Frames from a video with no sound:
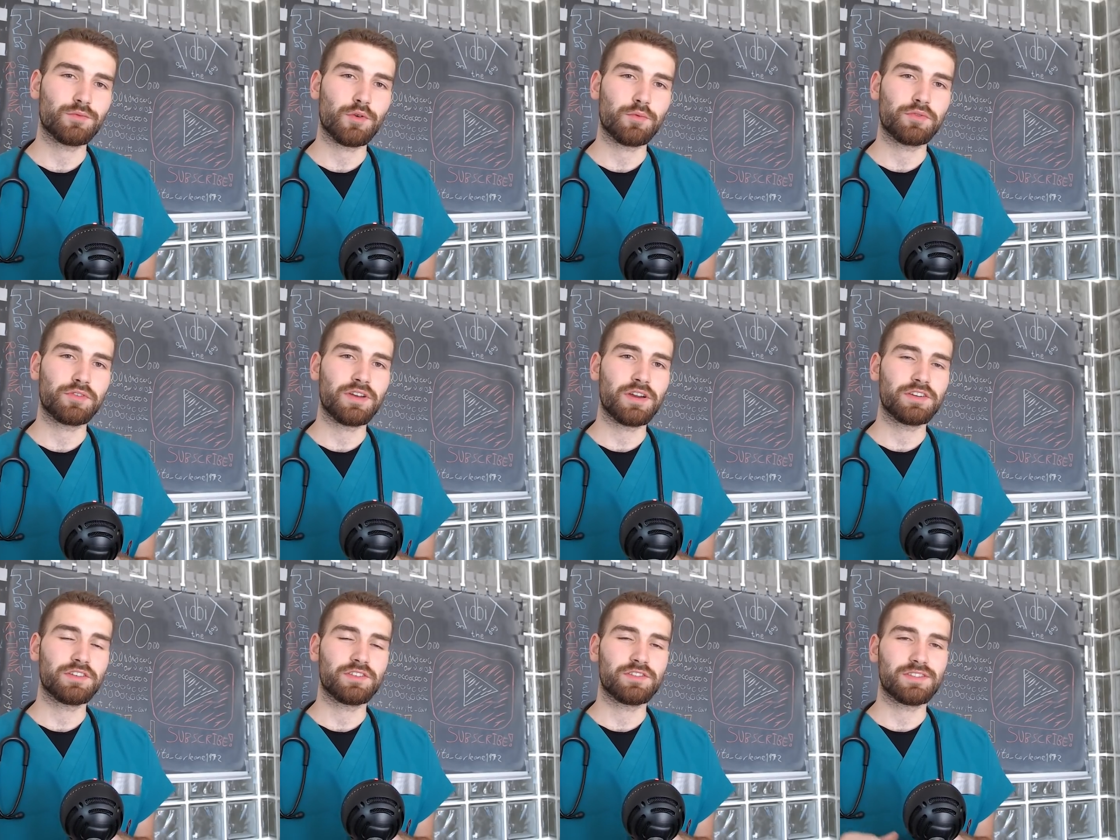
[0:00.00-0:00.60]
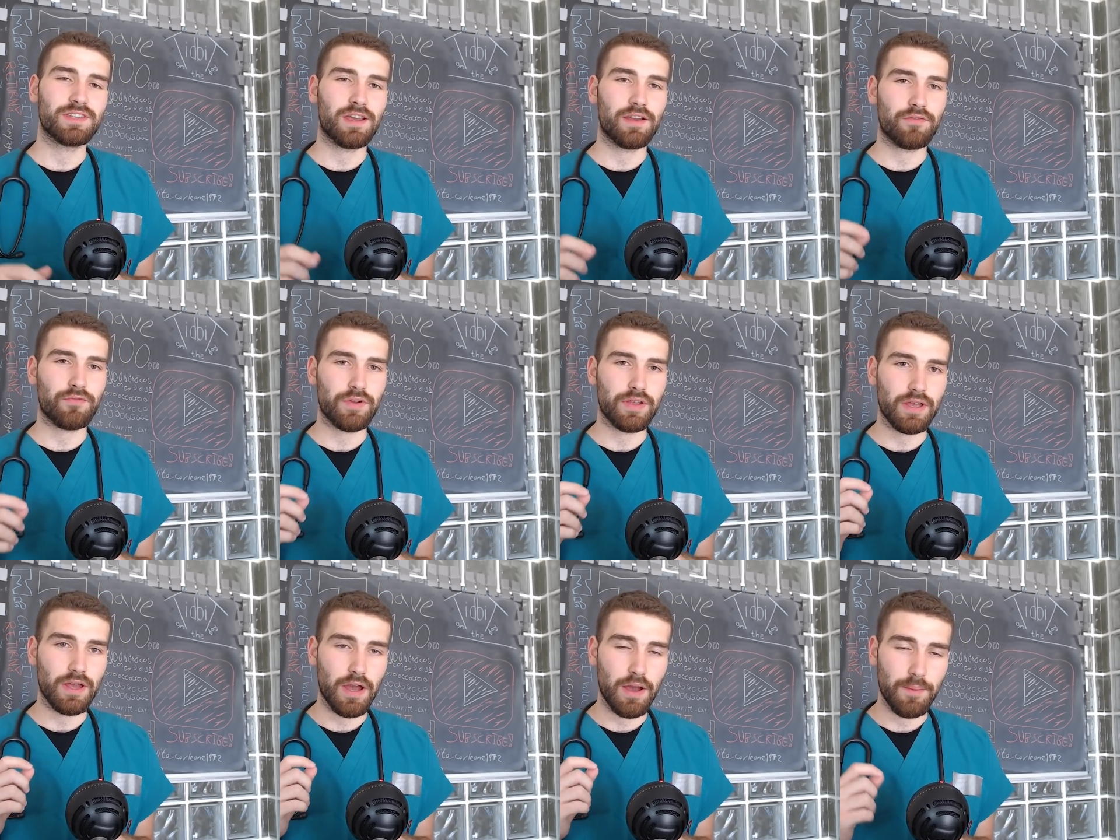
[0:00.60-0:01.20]
Mo Productions
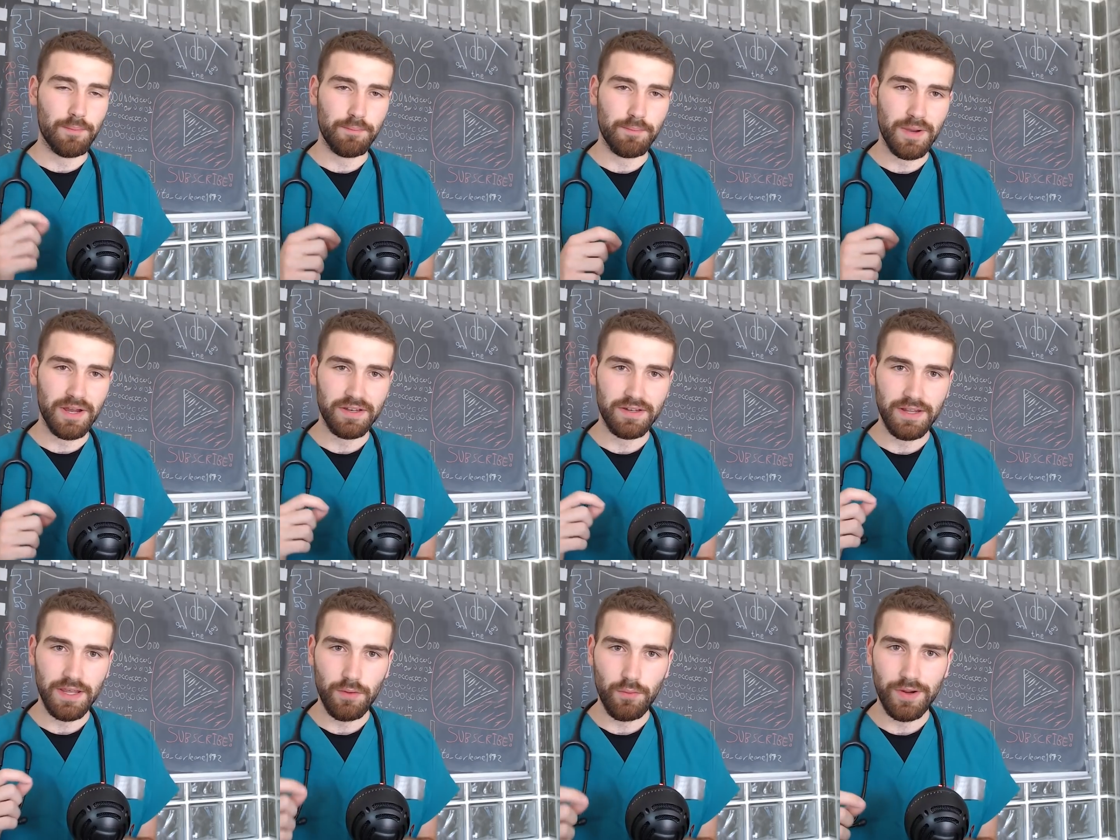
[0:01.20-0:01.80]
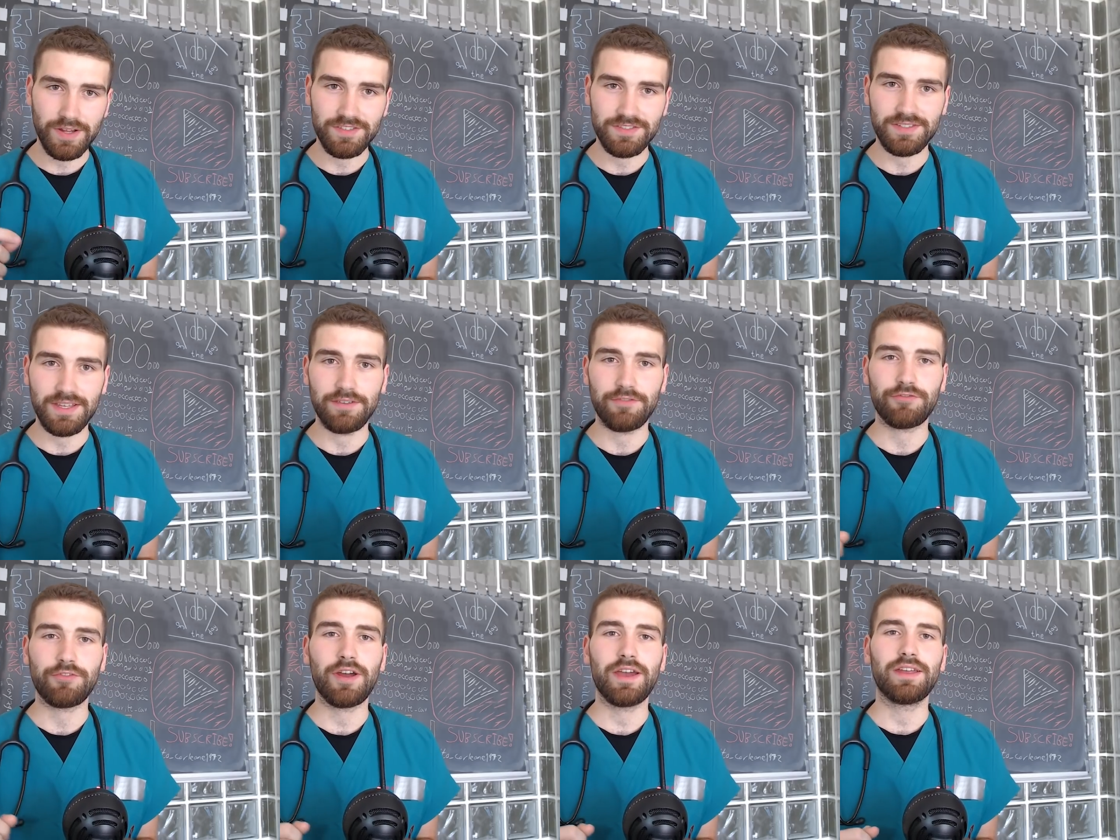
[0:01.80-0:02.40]
every Monday, Wednesday,
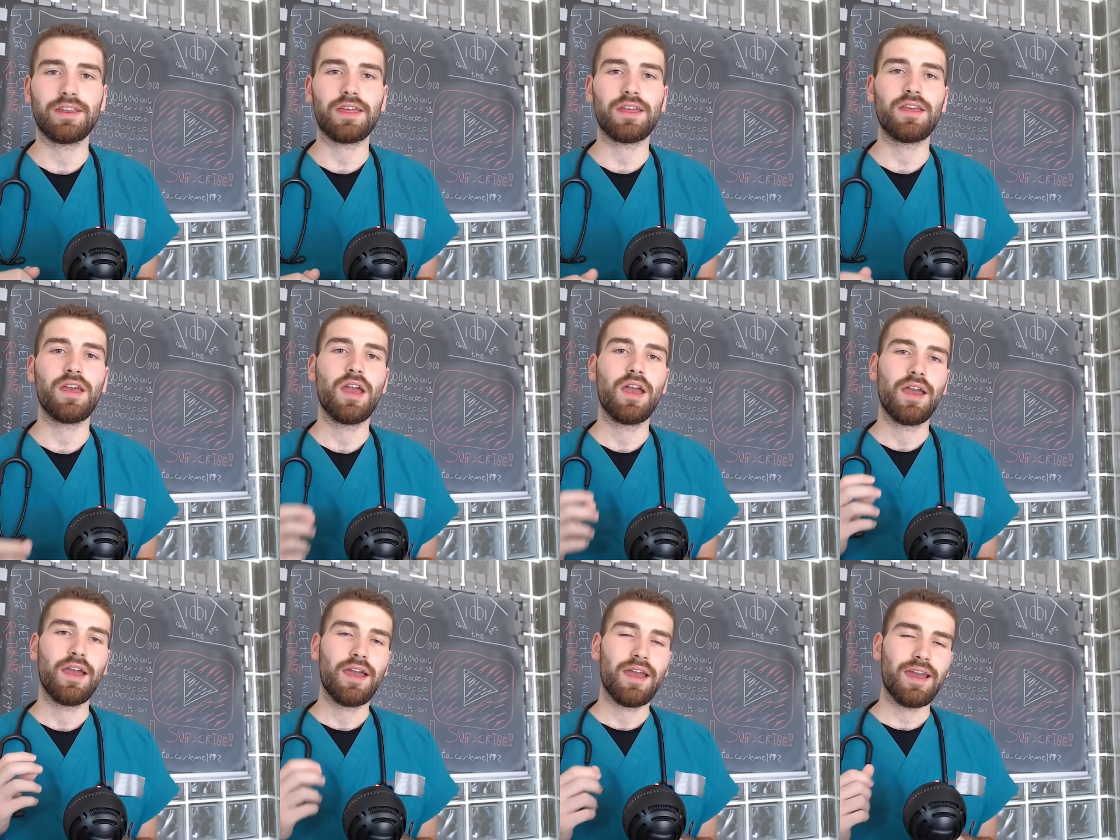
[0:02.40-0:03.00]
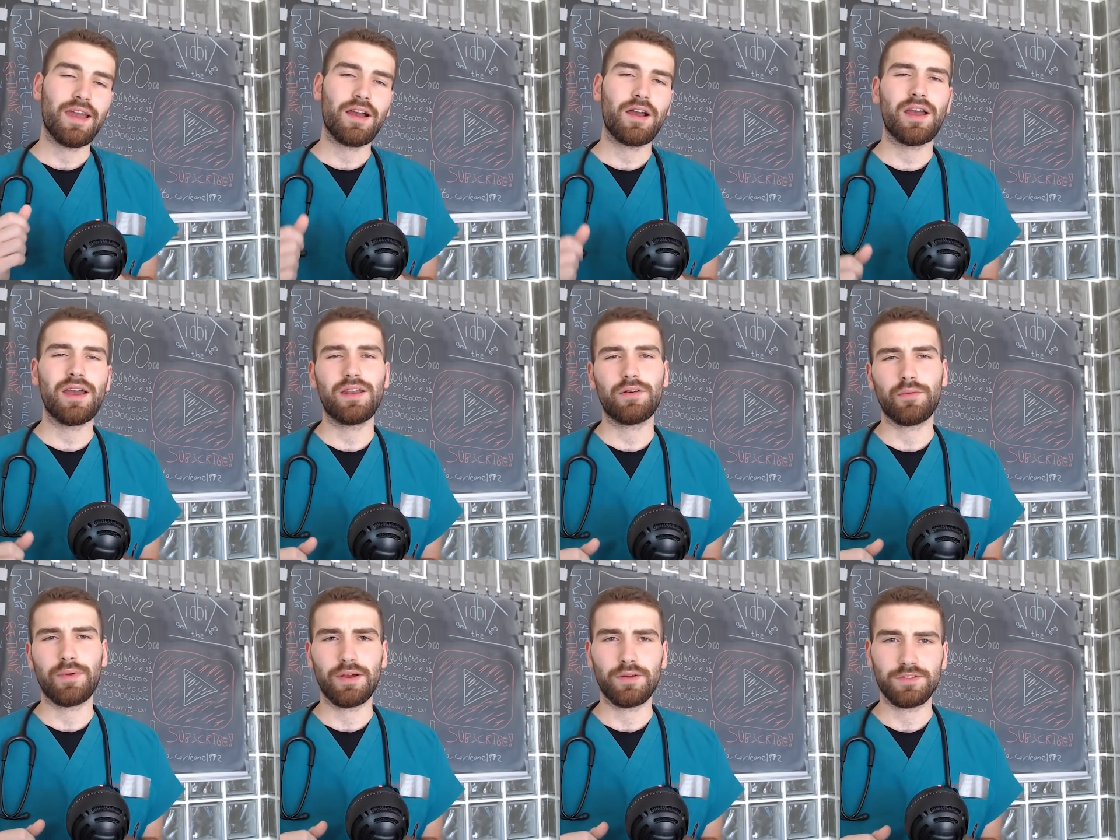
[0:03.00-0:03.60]
Friday at
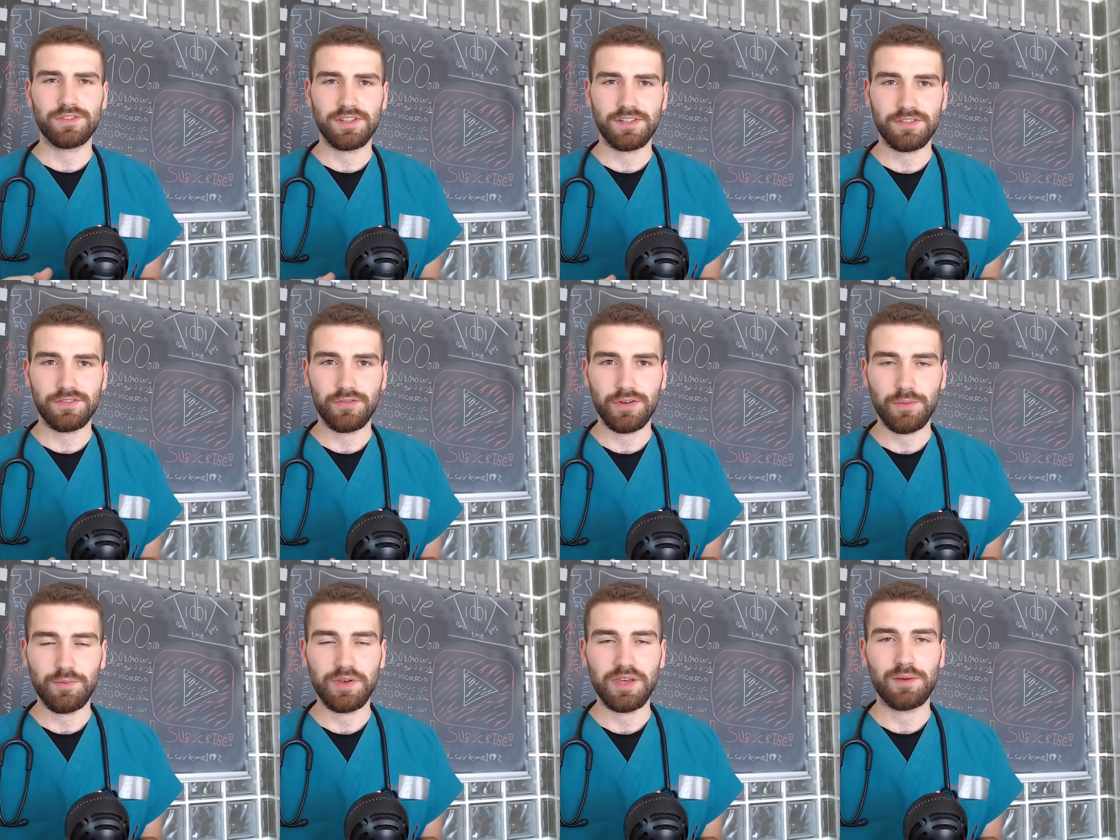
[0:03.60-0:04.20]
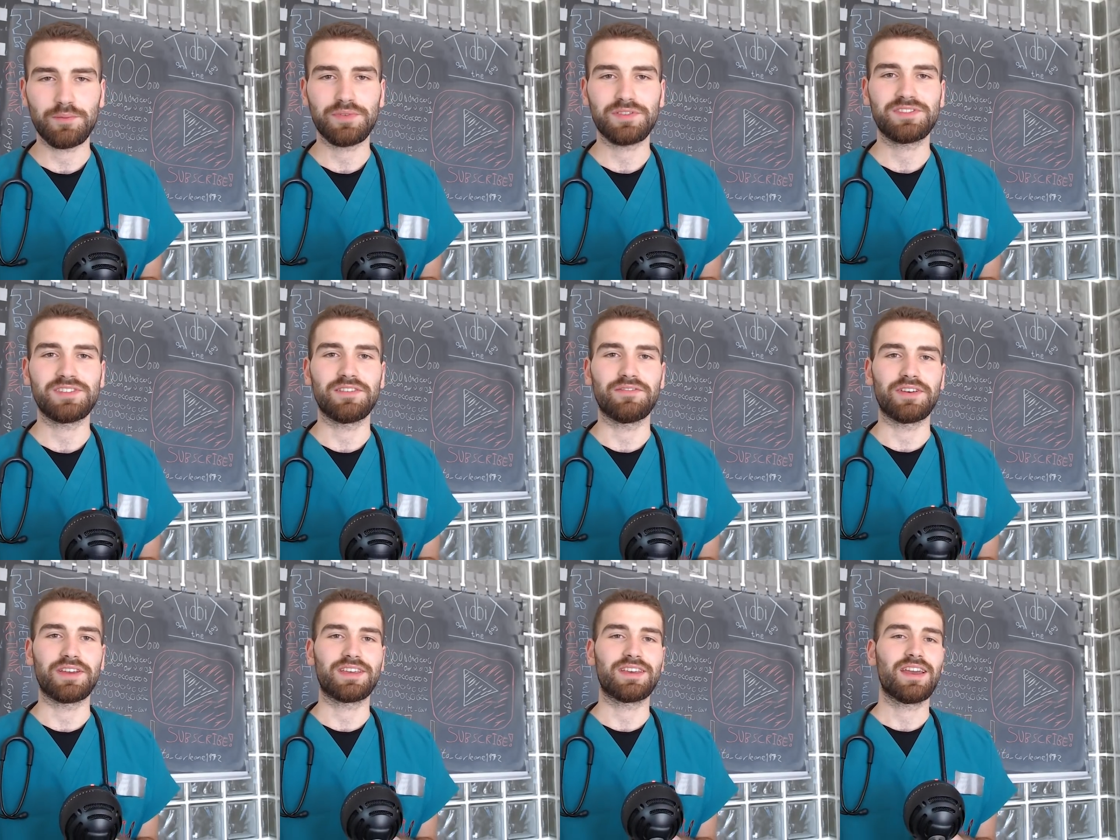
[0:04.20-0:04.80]
around 6:30 p.m.
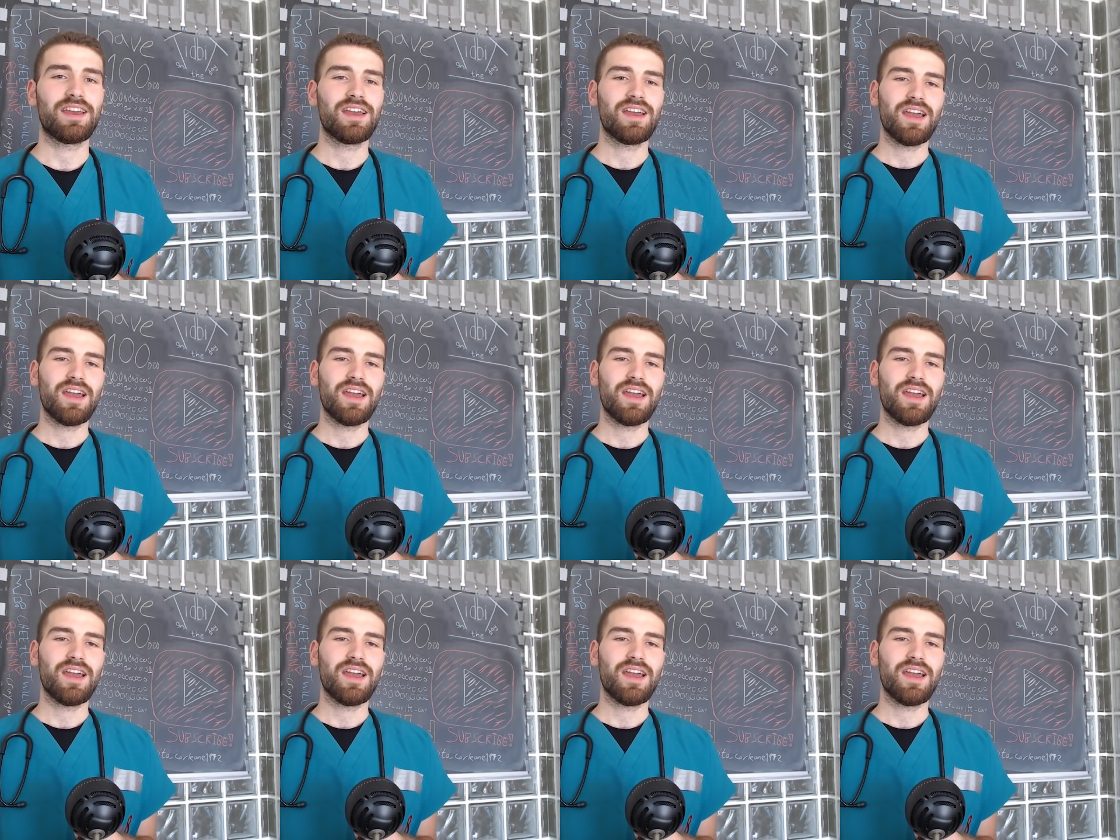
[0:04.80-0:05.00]
Pacific.